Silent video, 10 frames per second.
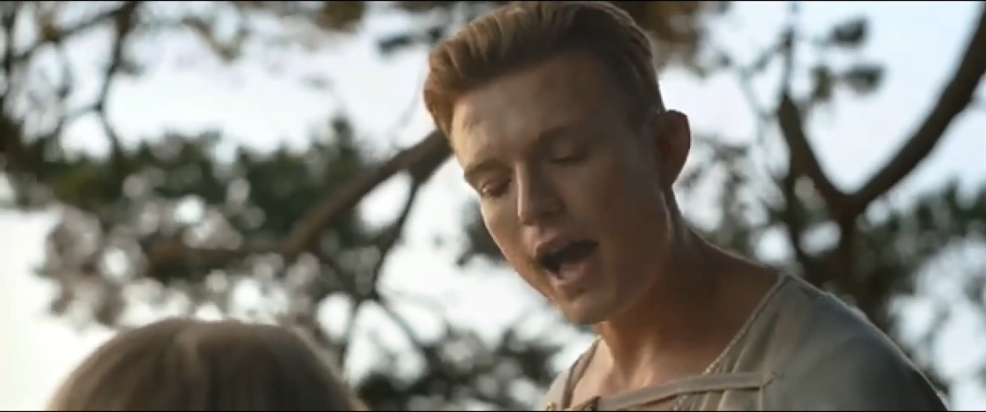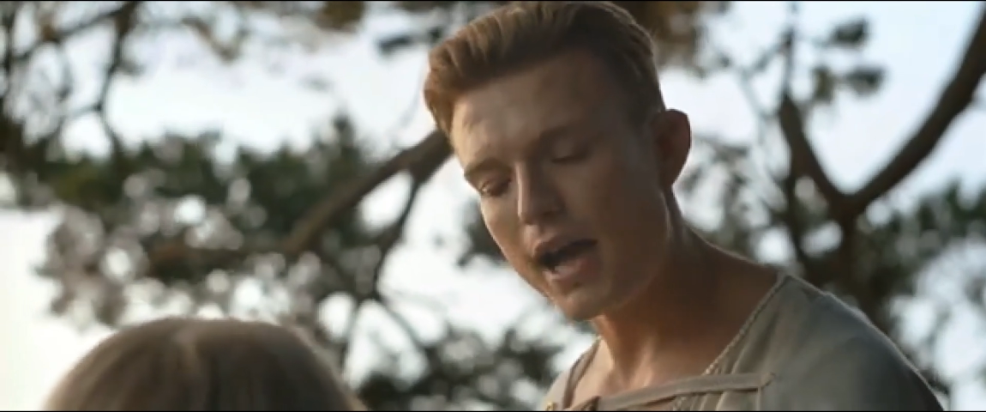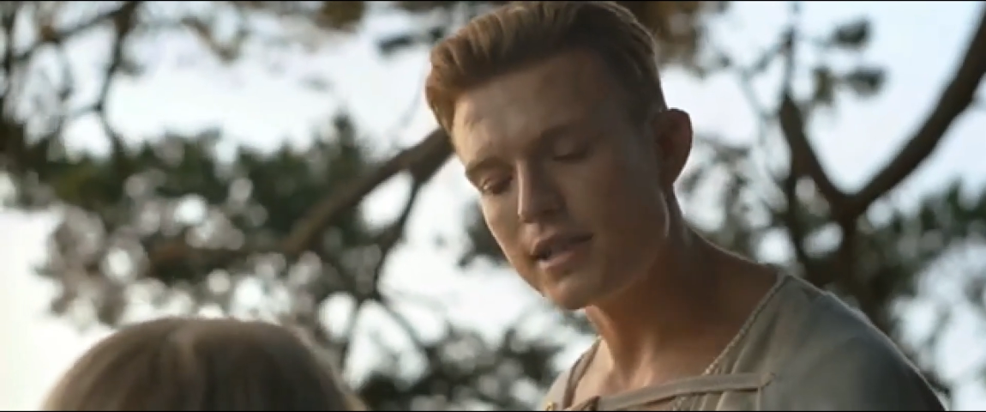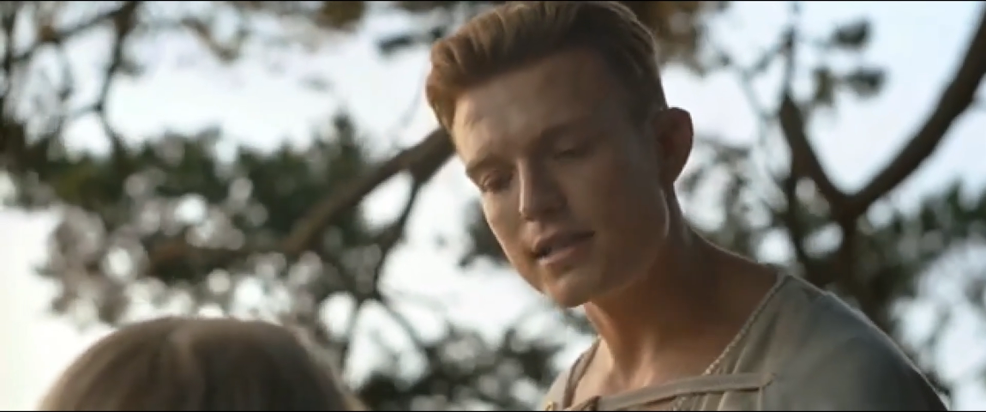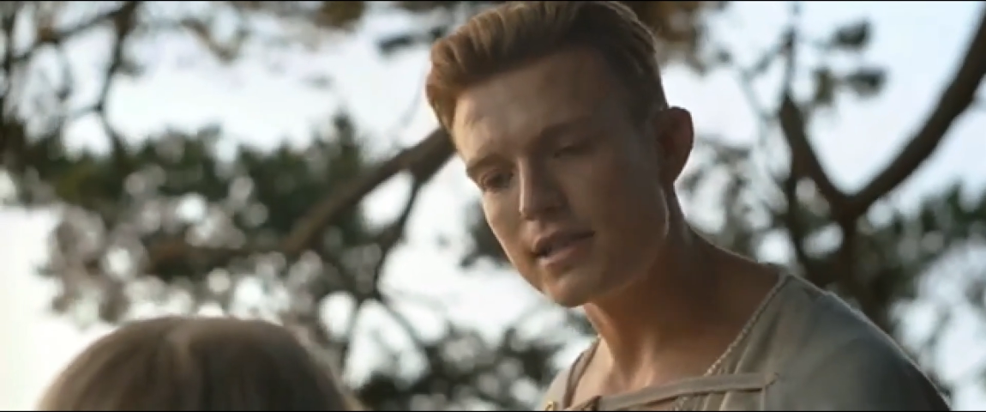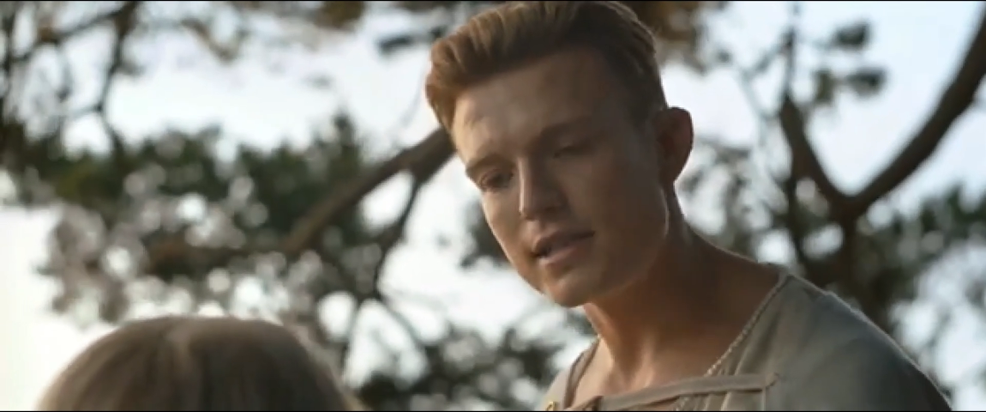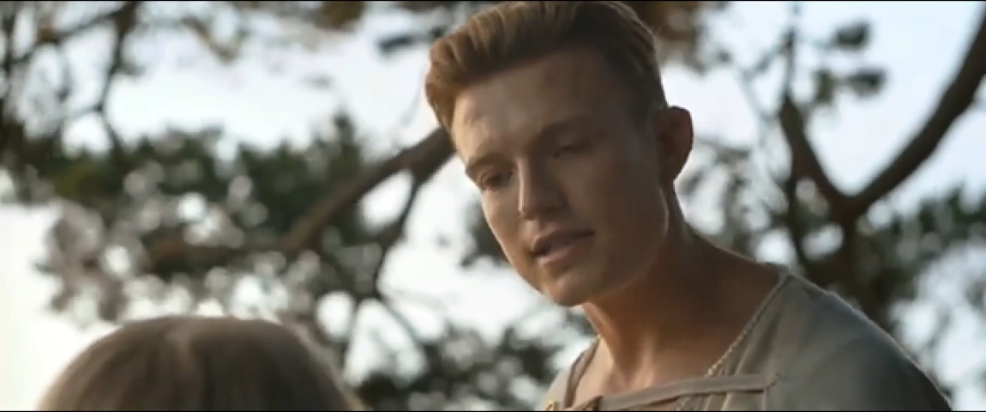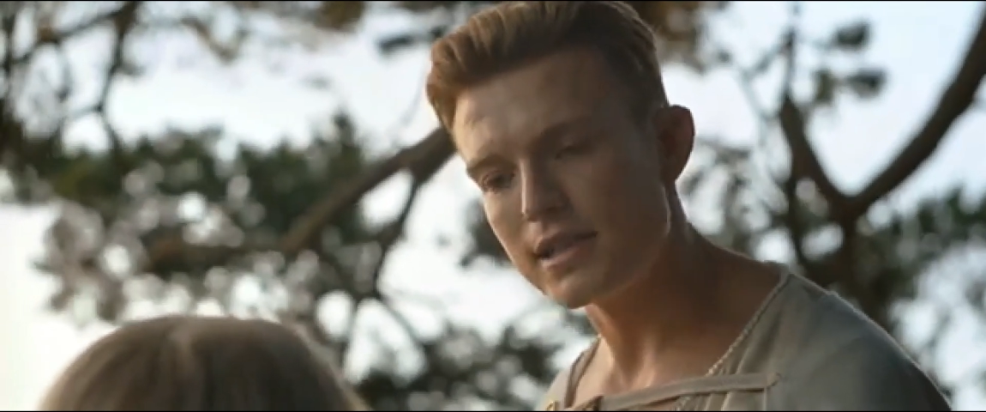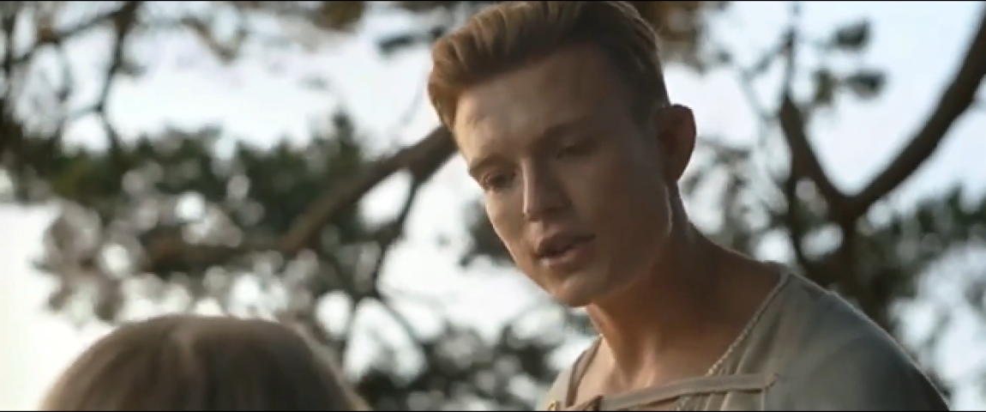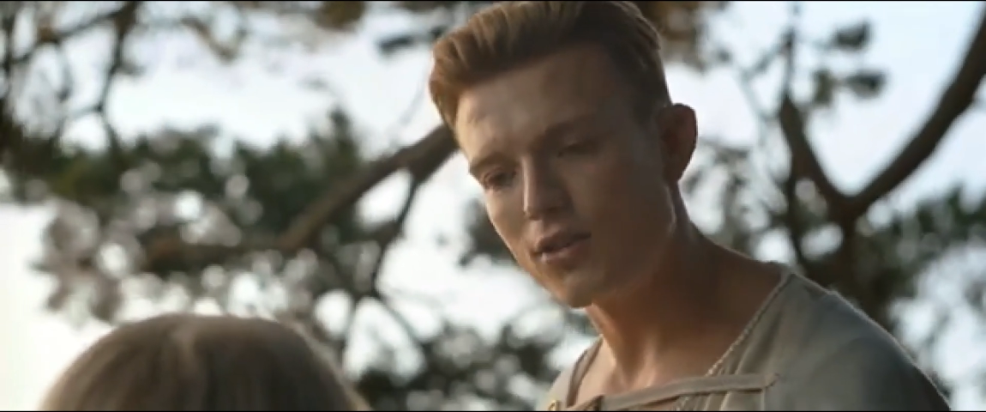but I
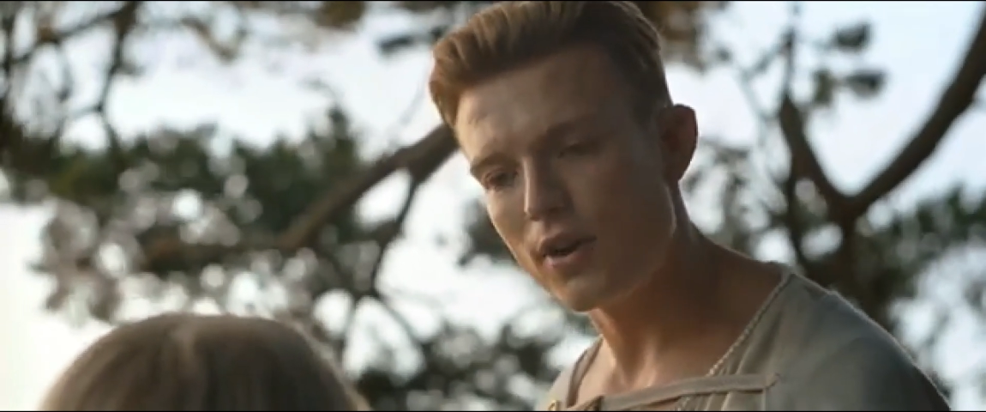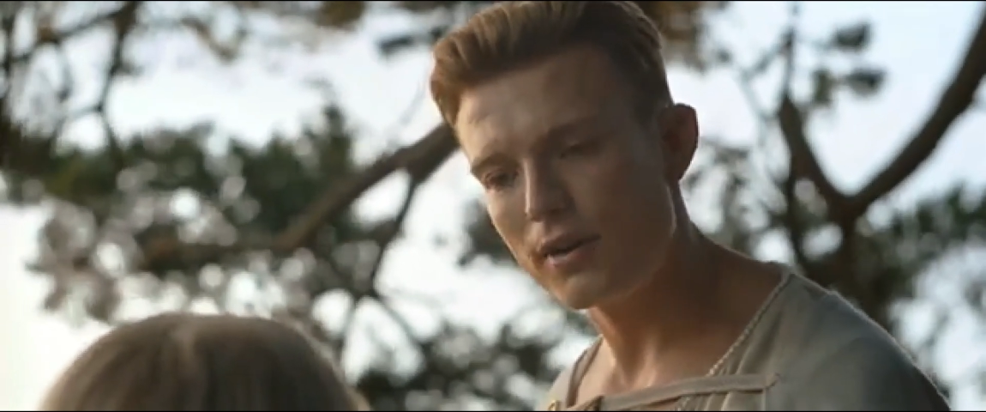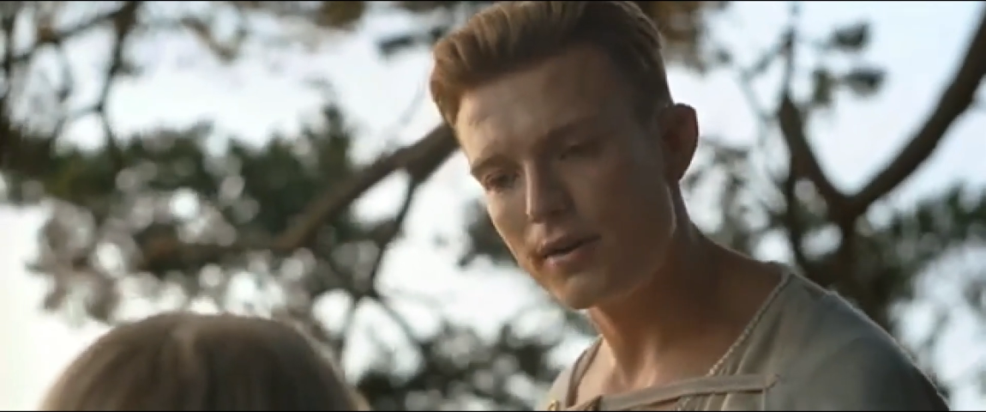probably would have